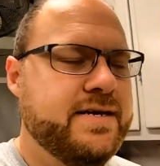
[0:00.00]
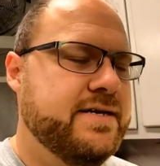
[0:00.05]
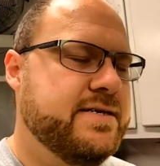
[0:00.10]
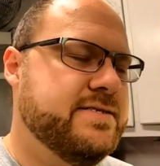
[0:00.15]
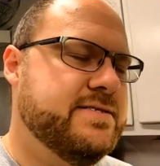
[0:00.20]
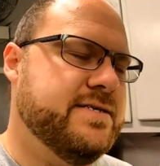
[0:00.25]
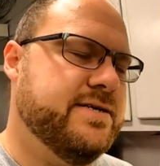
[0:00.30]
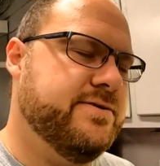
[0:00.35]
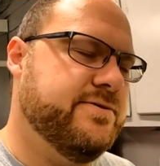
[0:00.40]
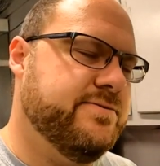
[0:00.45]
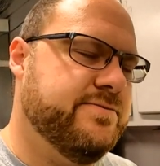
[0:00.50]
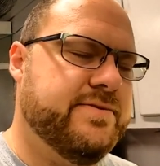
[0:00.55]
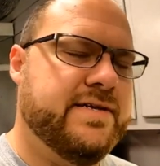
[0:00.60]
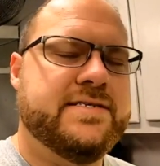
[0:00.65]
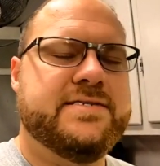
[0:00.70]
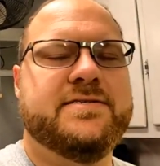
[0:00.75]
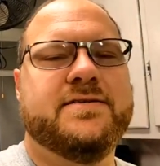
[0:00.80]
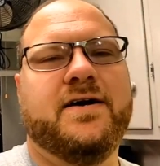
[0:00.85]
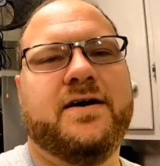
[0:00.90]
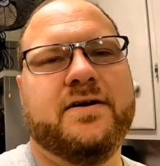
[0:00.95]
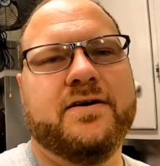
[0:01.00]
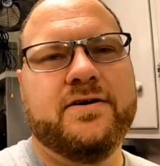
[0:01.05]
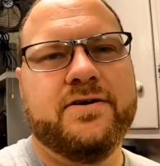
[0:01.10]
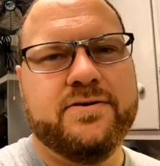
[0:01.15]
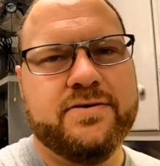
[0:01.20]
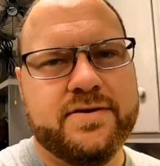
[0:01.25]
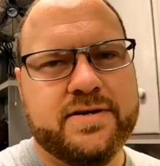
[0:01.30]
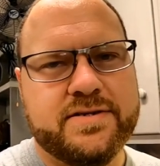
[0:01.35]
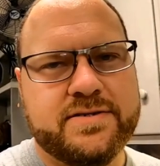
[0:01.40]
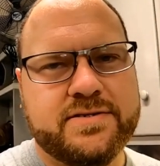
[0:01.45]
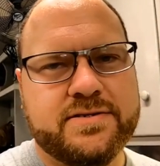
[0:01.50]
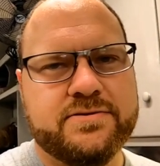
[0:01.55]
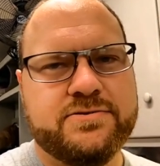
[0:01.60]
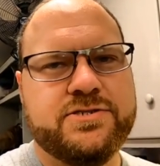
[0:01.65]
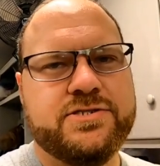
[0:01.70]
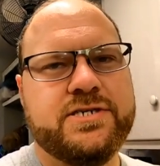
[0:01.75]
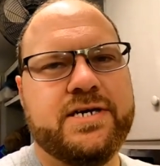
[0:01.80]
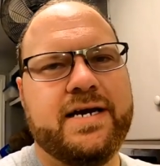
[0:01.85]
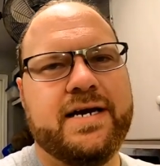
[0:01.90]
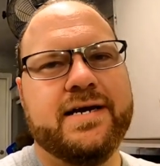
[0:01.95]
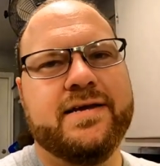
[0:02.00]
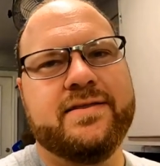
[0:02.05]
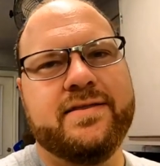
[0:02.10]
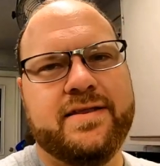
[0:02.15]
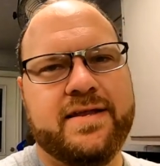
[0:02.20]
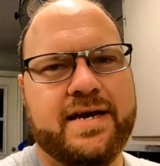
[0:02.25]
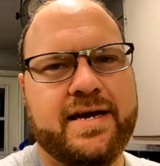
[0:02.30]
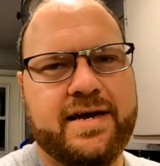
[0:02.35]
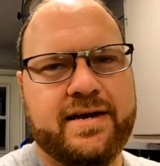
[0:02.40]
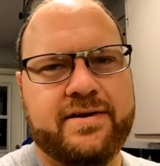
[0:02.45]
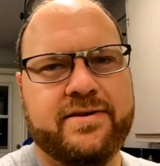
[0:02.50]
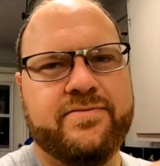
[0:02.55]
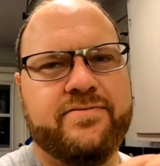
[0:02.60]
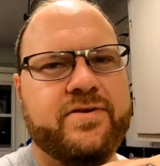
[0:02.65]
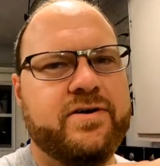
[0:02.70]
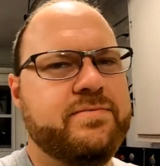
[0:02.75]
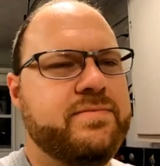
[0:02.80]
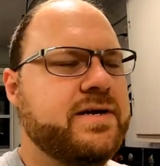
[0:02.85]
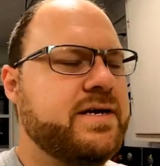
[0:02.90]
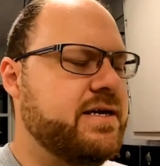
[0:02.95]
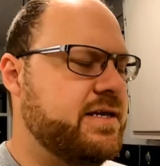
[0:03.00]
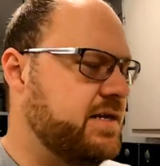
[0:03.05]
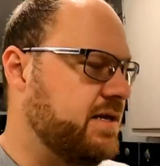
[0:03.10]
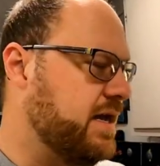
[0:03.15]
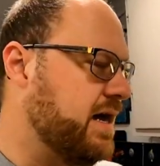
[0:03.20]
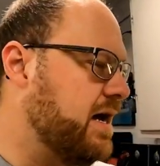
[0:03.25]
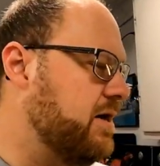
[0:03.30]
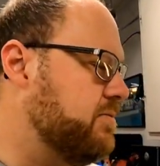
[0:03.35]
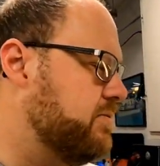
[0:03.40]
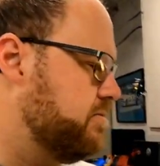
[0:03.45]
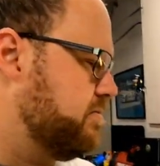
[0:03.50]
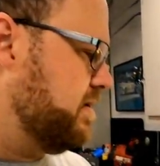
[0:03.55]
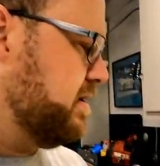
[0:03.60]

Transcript: So that's not good. So check that at the very beginning. I would